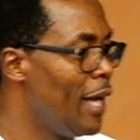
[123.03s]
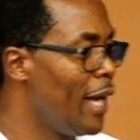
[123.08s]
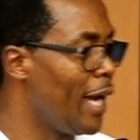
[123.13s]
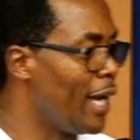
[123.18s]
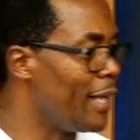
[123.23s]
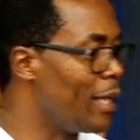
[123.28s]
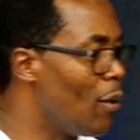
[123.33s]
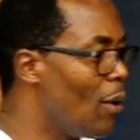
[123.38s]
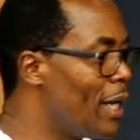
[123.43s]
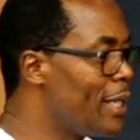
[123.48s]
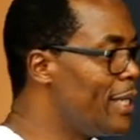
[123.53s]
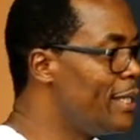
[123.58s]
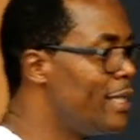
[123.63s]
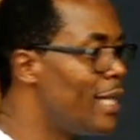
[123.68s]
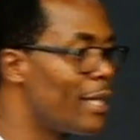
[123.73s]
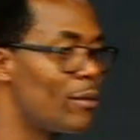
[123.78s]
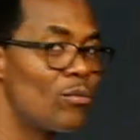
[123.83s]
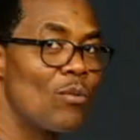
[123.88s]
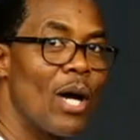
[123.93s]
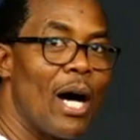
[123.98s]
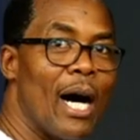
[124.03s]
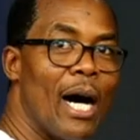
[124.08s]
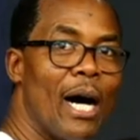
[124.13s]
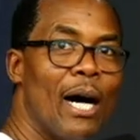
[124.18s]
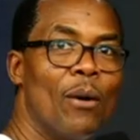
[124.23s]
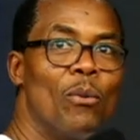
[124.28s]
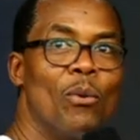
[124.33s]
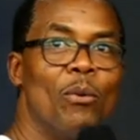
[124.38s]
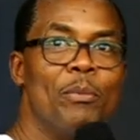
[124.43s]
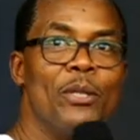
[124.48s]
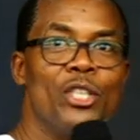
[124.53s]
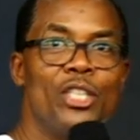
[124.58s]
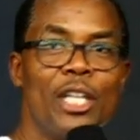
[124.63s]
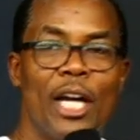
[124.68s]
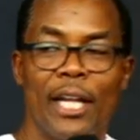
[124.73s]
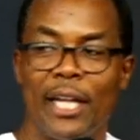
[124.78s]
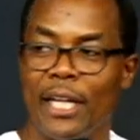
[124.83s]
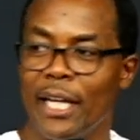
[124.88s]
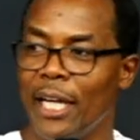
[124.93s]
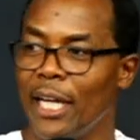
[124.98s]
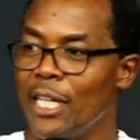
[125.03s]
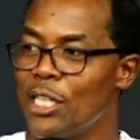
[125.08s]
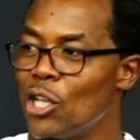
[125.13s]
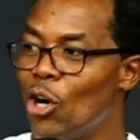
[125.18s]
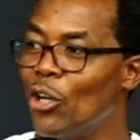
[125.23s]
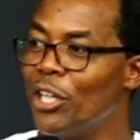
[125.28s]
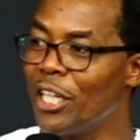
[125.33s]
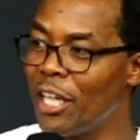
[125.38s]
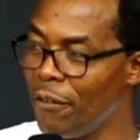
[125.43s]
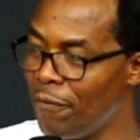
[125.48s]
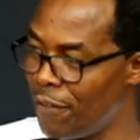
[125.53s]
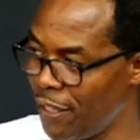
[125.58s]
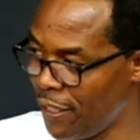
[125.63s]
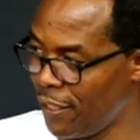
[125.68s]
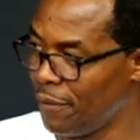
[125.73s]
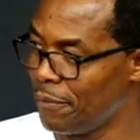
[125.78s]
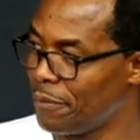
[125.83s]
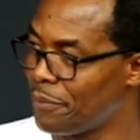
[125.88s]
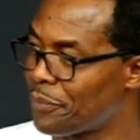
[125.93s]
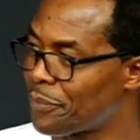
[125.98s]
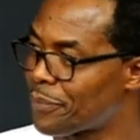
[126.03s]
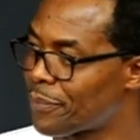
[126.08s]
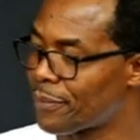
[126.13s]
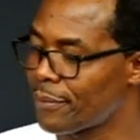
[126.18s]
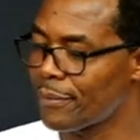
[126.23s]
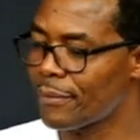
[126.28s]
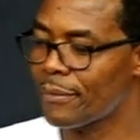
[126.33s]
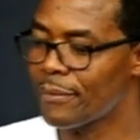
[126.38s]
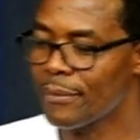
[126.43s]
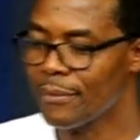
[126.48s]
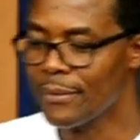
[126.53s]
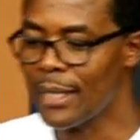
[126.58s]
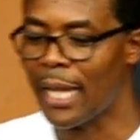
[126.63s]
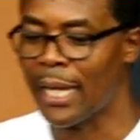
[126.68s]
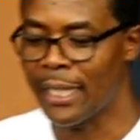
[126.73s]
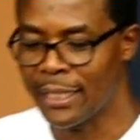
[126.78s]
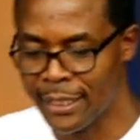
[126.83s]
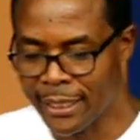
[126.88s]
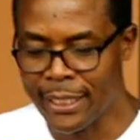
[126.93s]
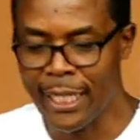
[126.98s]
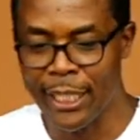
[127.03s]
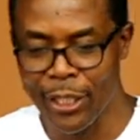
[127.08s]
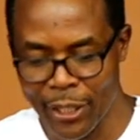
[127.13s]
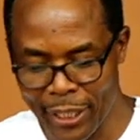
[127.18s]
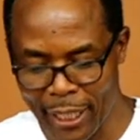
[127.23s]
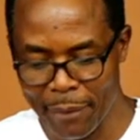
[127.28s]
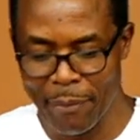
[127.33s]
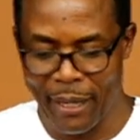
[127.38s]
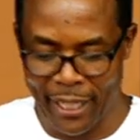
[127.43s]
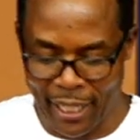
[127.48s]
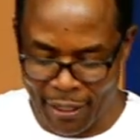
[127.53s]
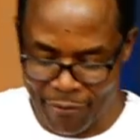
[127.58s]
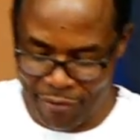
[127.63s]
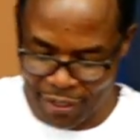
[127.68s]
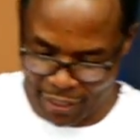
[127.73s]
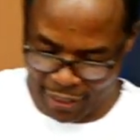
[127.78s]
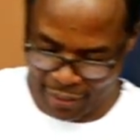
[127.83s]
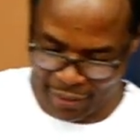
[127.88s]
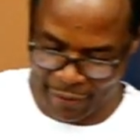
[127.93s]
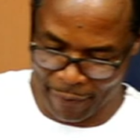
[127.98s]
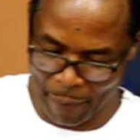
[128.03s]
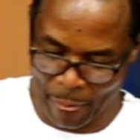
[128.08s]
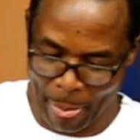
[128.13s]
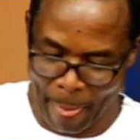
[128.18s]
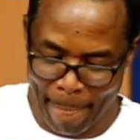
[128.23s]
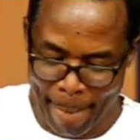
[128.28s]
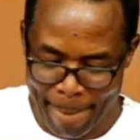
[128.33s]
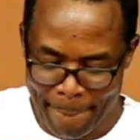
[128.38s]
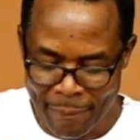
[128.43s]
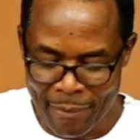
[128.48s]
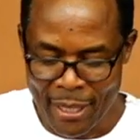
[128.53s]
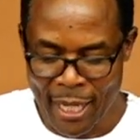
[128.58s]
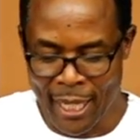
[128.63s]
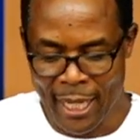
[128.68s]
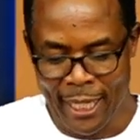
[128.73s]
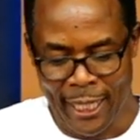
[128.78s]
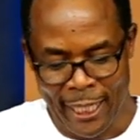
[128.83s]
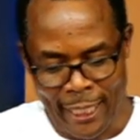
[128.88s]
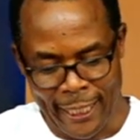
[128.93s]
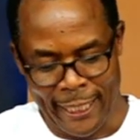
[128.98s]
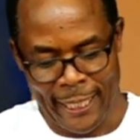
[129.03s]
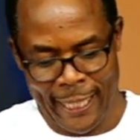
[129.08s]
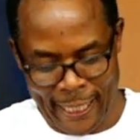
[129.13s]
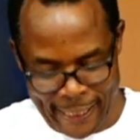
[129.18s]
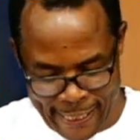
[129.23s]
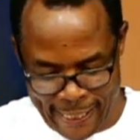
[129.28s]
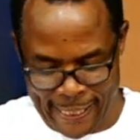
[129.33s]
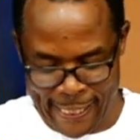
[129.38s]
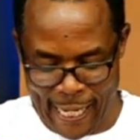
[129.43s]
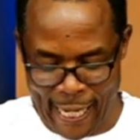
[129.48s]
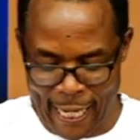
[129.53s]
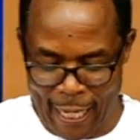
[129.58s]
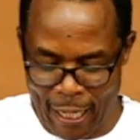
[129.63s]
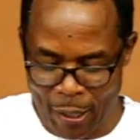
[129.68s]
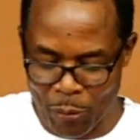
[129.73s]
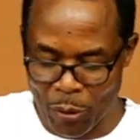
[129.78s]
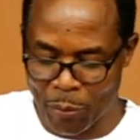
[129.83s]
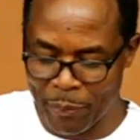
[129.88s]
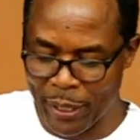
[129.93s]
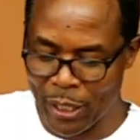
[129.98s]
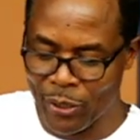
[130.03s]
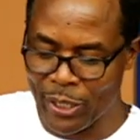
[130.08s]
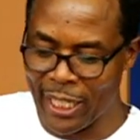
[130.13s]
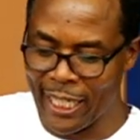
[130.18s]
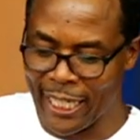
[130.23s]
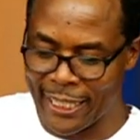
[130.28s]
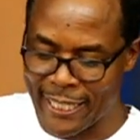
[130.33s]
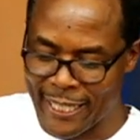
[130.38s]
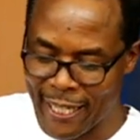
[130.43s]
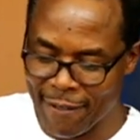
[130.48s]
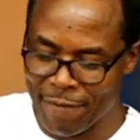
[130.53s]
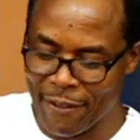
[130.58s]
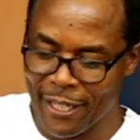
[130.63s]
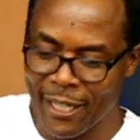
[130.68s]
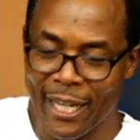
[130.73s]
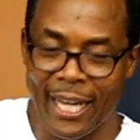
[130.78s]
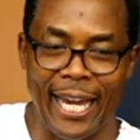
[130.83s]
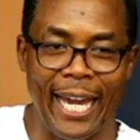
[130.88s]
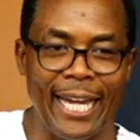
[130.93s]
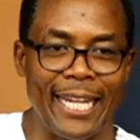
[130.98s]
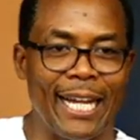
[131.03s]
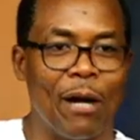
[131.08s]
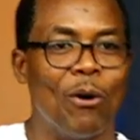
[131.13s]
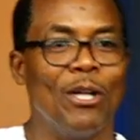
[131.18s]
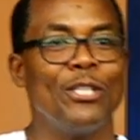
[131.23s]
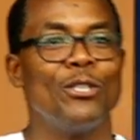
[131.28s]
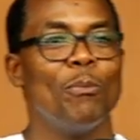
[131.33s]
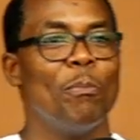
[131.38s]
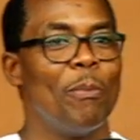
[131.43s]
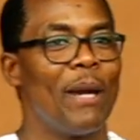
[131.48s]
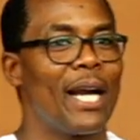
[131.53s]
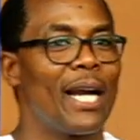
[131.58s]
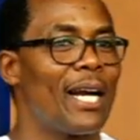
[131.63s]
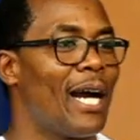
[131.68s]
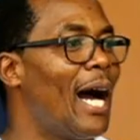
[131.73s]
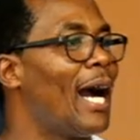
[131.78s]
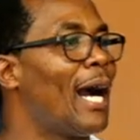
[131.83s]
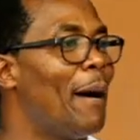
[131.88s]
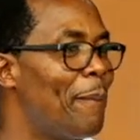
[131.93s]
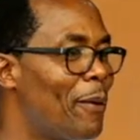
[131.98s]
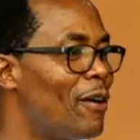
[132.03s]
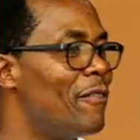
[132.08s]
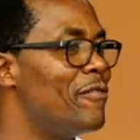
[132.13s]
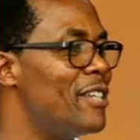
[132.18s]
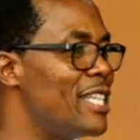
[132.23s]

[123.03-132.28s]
and the word that uh, we'll be sharing is on giving. Amen. Tell your neighbor giving. giving. Yes, uh, we'll be looking at giving, and I want to make a couple of